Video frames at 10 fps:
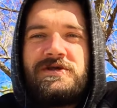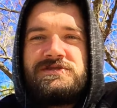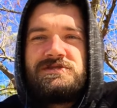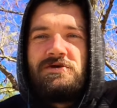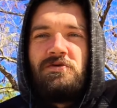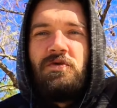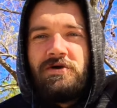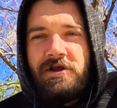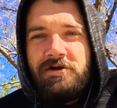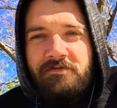It's still a
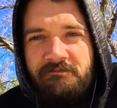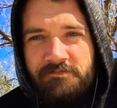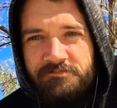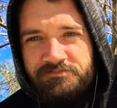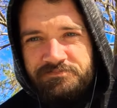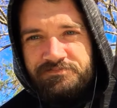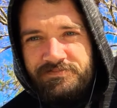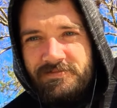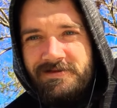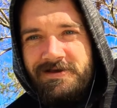war narrative.
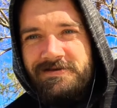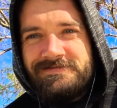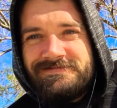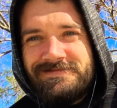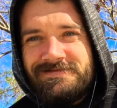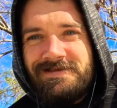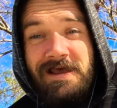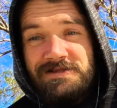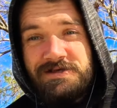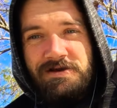Okay?
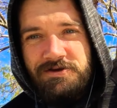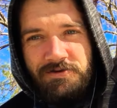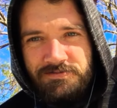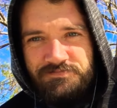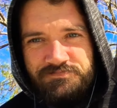And it's got to go.